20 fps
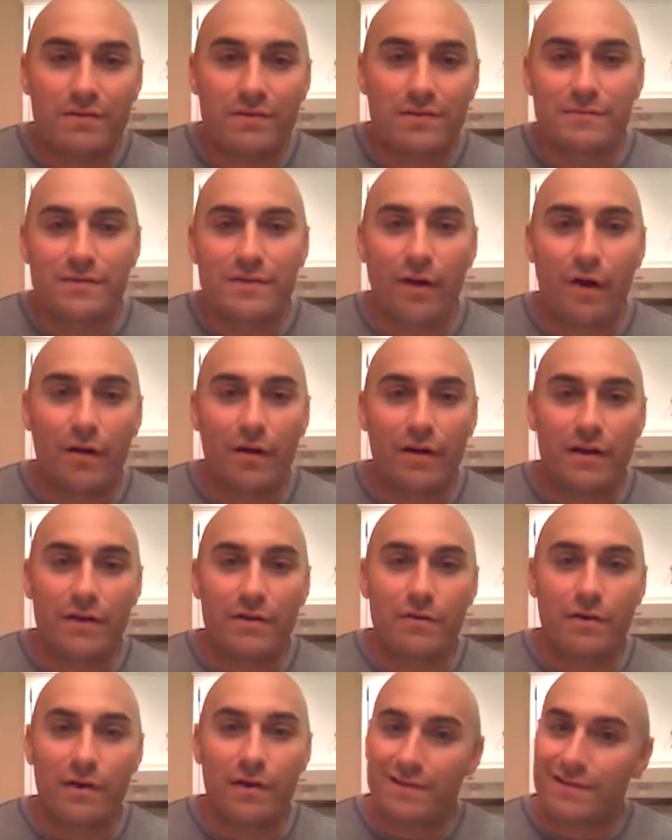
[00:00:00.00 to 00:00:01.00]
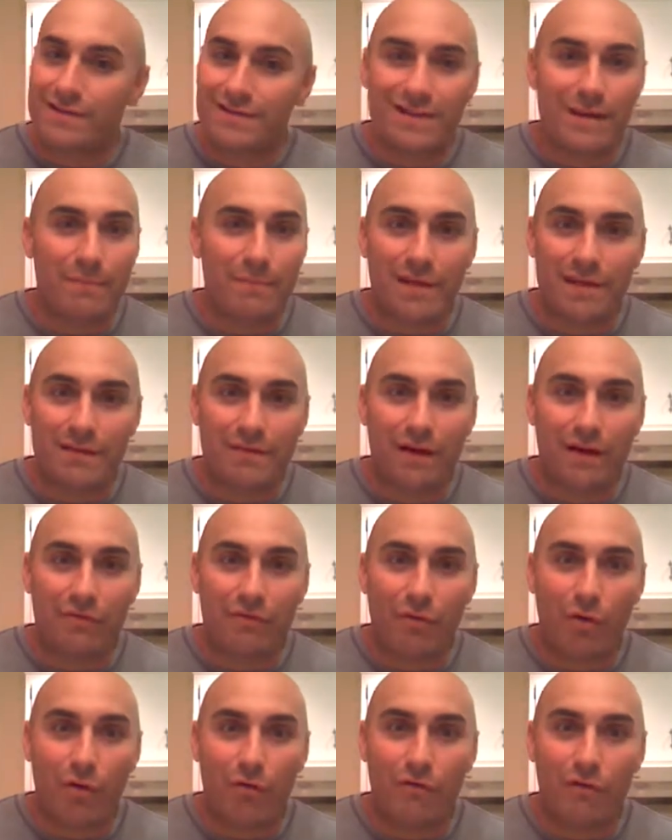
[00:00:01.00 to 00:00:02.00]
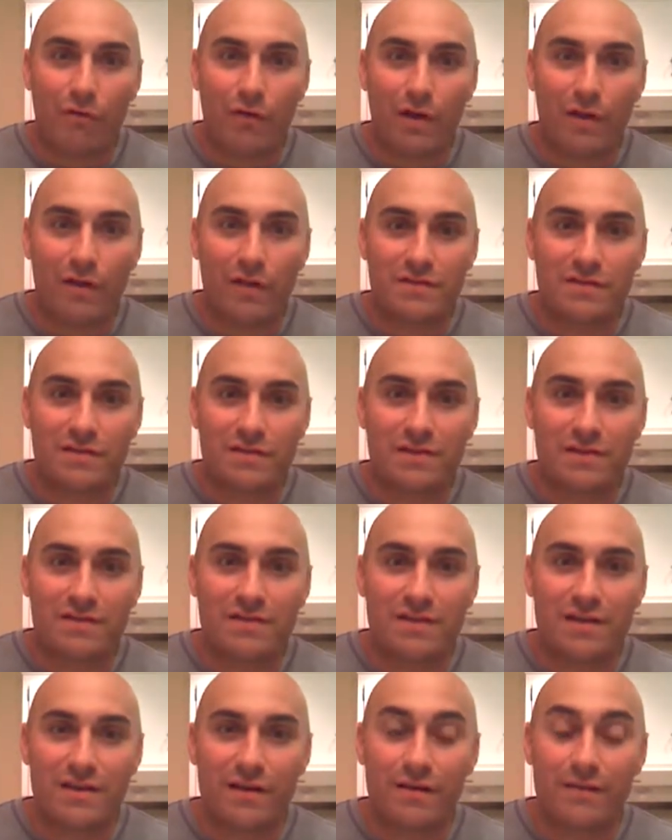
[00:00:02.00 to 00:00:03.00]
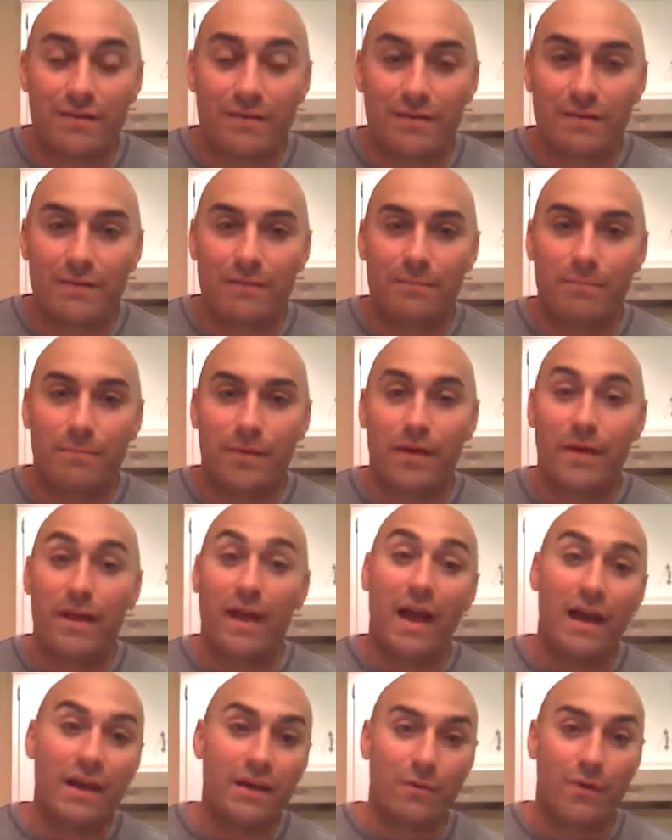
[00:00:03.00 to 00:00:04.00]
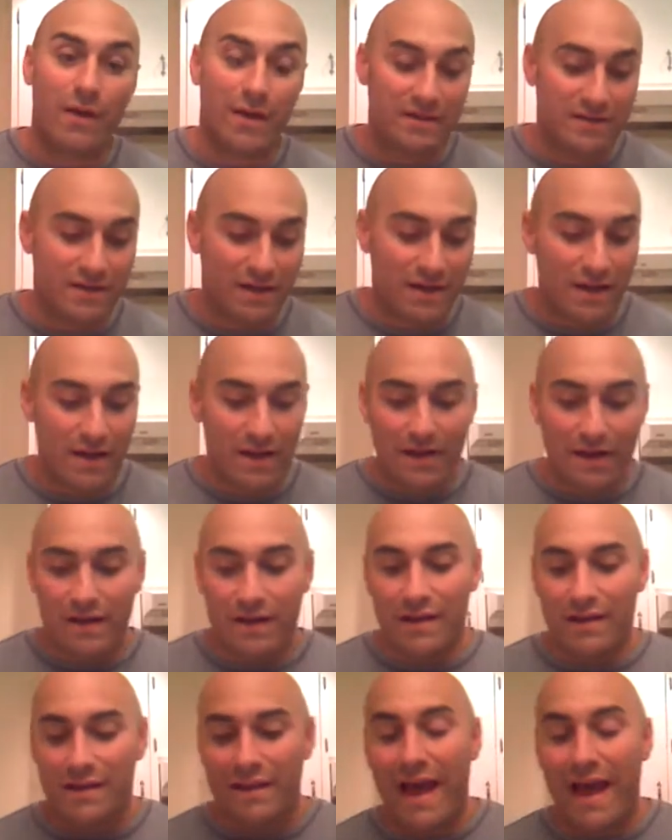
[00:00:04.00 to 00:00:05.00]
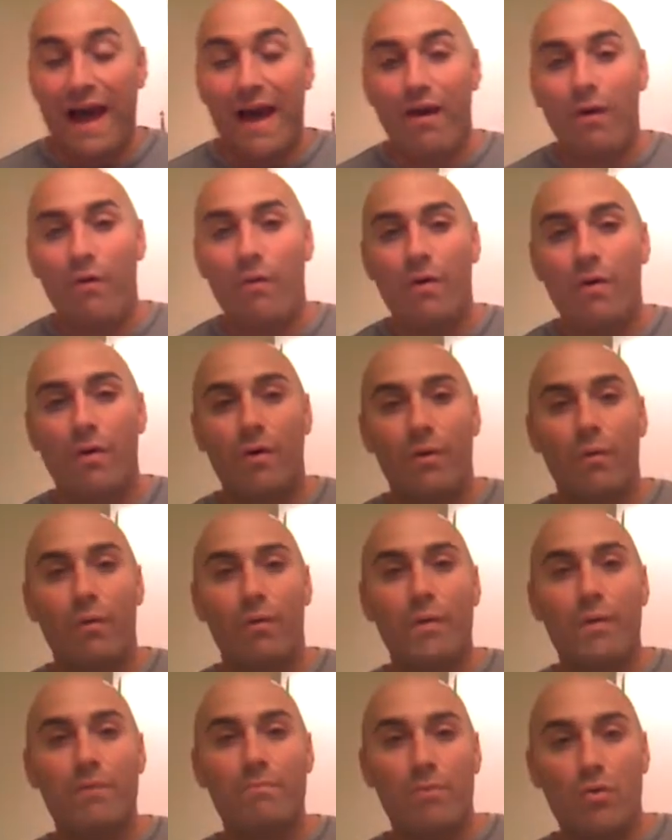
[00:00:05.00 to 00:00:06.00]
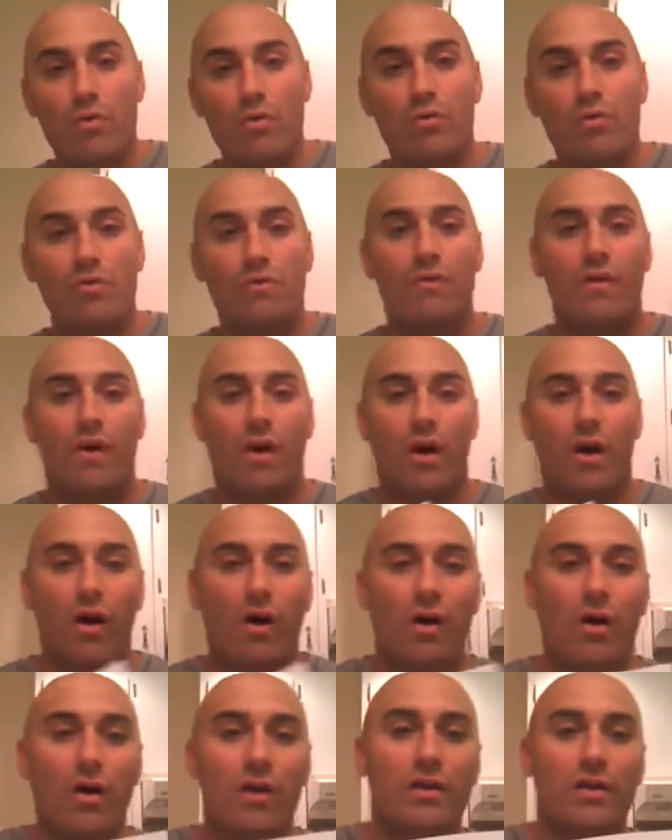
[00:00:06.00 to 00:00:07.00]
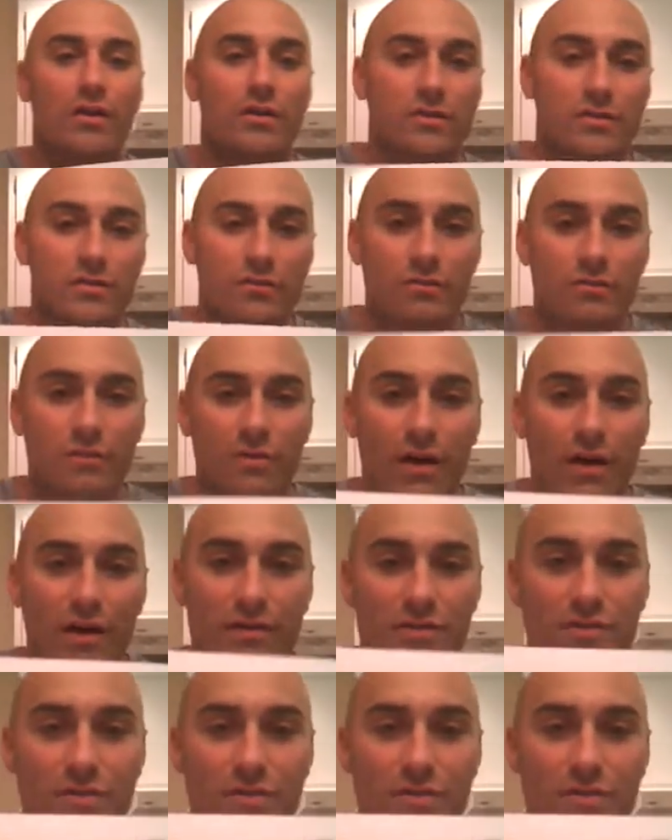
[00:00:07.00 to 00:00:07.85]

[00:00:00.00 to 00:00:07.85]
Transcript: Sorry, Igor. It's going to be a tough road for you this year. But anyways, and now we move on to the